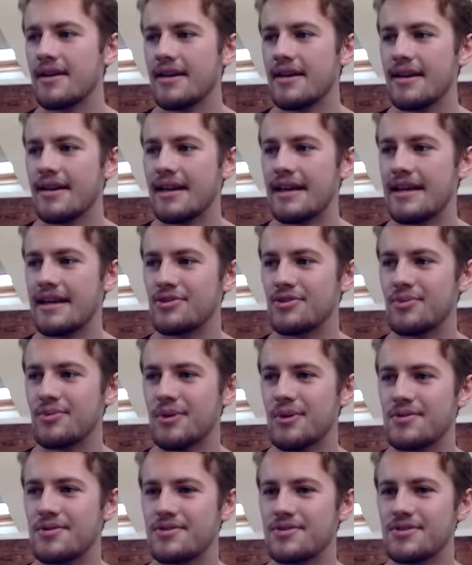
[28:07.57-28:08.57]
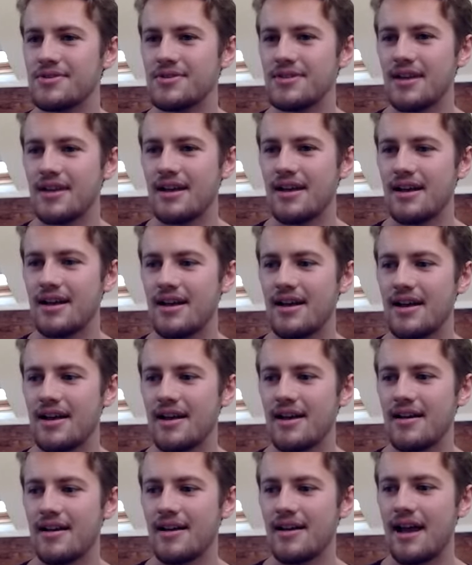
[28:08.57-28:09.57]
It's almost
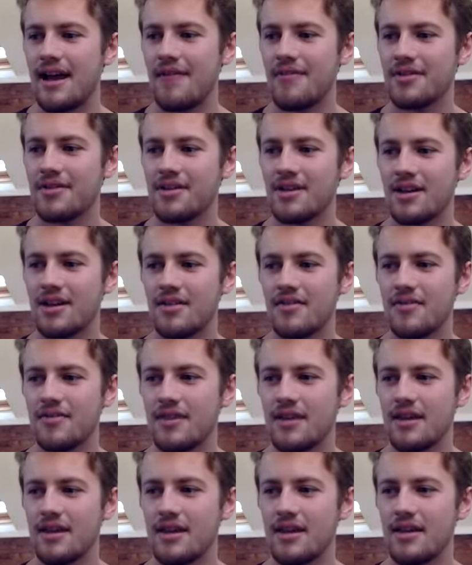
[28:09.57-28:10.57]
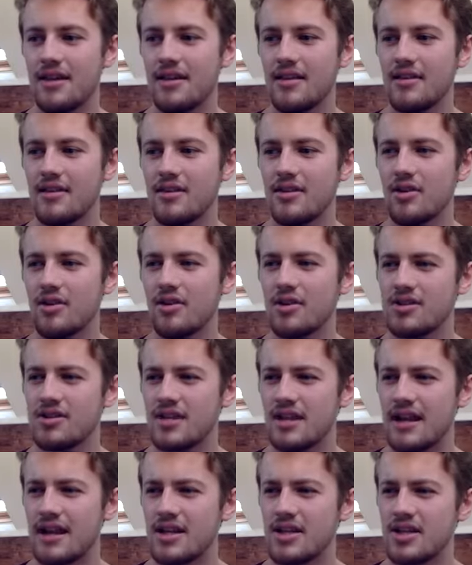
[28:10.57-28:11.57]
having the kind of the knowledge
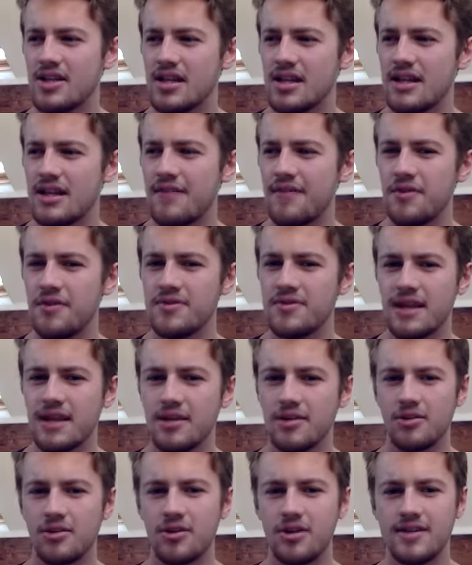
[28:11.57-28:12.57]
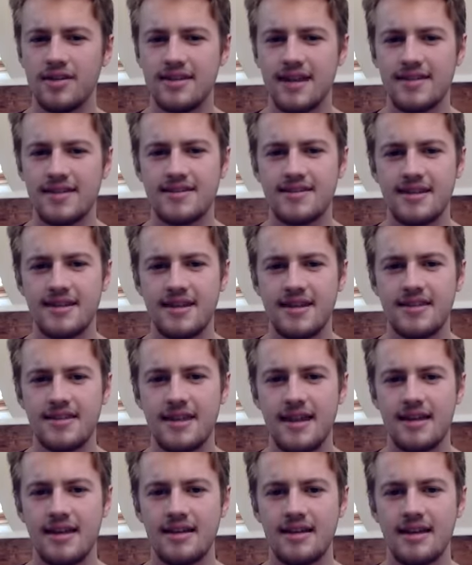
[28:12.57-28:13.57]
that actually if you settle on identity,
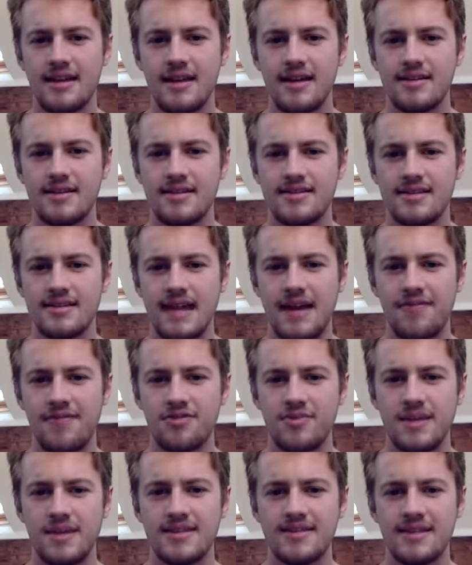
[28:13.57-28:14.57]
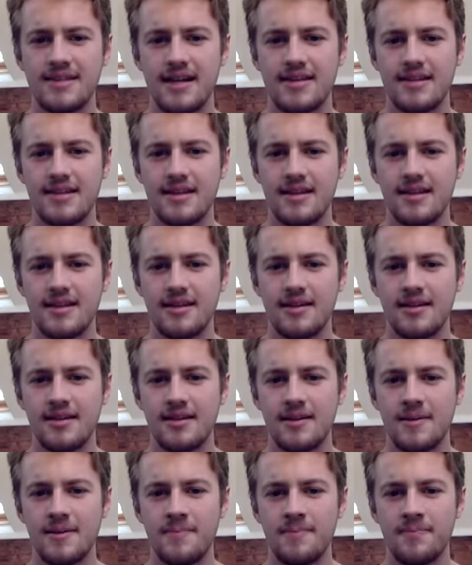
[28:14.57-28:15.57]
then it doesn't have to be static,
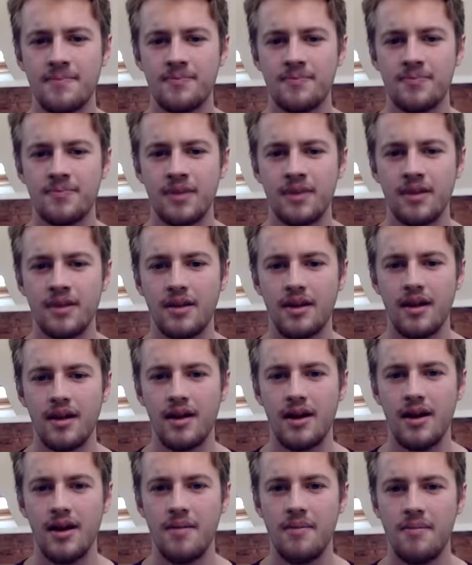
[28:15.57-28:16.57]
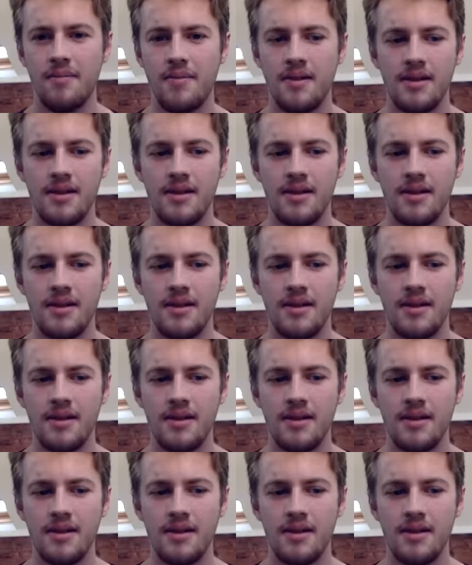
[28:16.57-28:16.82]
and